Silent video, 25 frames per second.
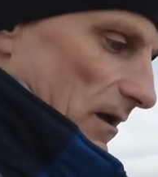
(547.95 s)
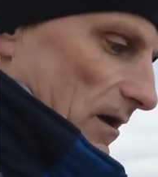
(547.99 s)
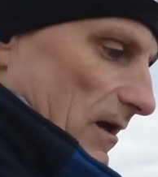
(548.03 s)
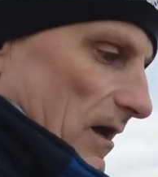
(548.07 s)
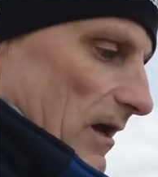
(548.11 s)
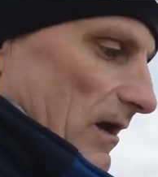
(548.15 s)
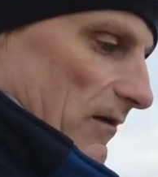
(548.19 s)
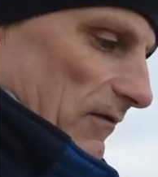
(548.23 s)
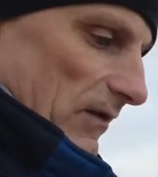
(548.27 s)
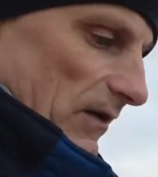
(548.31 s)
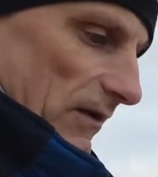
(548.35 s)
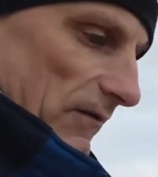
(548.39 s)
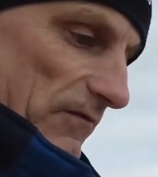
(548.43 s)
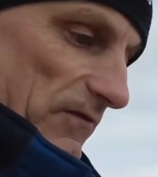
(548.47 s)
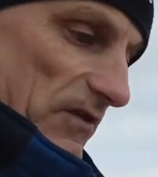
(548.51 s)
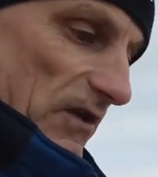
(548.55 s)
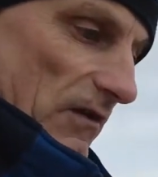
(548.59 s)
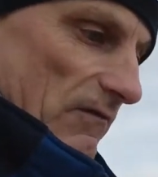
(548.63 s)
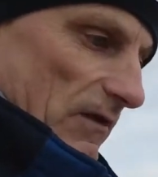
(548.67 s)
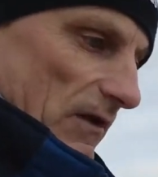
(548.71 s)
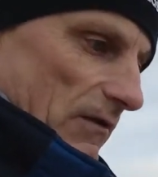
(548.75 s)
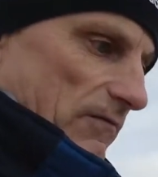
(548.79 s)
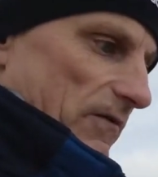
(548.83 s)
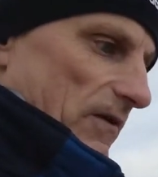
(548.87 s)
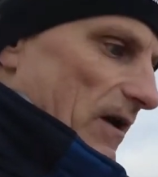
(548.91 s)
Even if
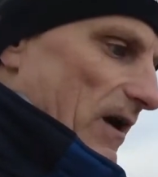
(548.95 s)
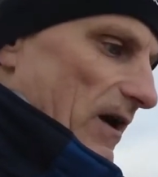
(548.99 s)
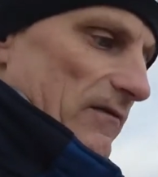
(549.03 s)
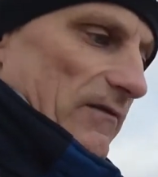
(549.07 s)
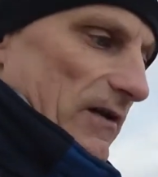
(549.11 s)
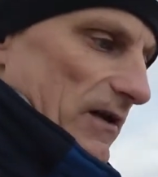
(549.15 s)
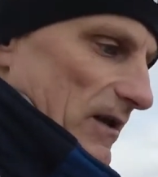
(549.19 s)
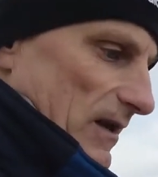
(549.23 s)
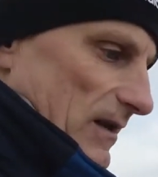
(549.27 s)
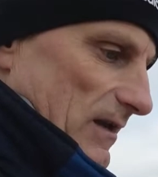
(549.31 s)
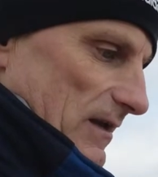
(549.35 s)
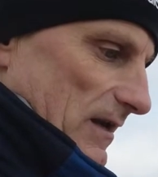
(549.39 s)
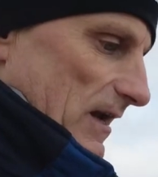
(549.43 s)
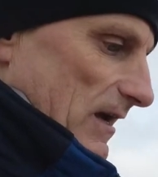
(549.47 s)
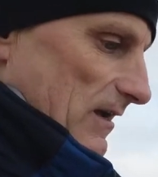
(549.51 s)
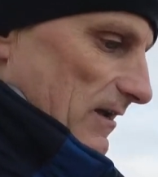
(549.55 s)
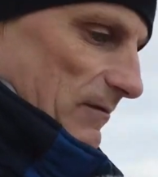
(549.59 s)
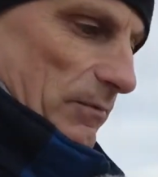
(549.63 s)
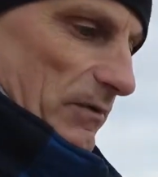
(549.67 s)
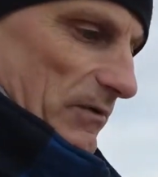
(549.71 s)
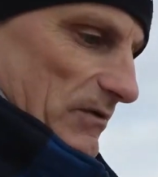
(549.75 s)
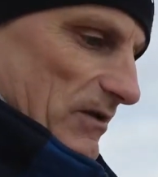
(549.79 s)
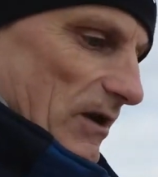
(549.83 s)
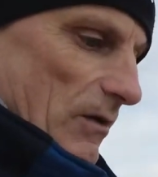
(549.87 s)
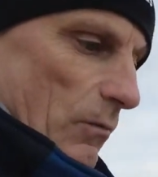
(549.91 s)
75, 80,
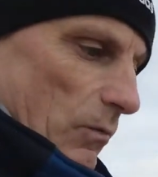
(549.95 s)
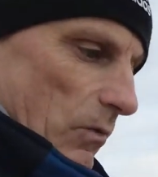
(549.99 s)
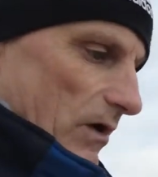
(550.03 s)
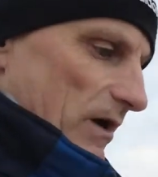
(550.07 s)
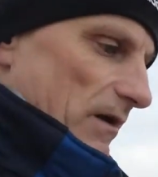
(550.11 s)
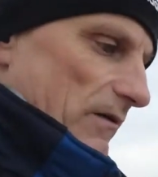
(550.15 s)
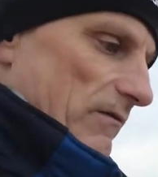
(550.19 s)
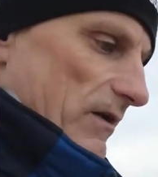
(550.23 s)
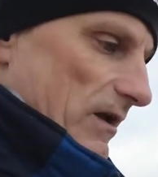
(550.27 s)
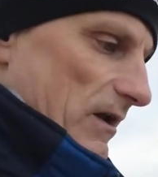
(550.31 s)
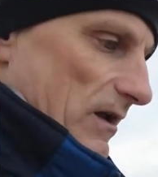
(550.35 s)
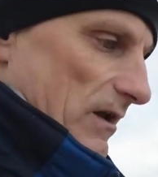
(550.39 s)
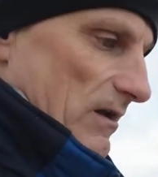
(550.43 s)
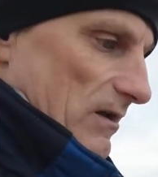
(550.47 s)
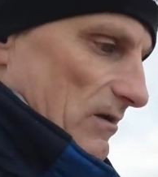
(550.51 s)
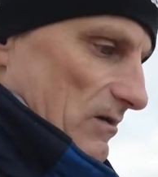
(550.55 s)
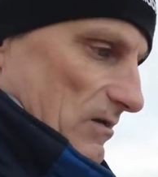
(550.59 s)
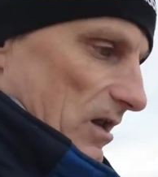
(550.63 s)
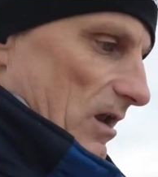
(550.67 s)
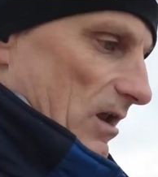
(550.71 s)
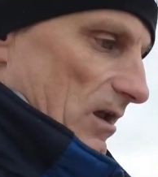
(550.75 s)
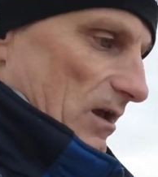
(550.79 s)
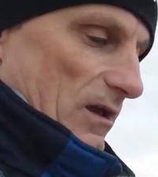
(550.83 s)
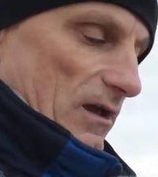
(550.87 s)
90%, whatever it is,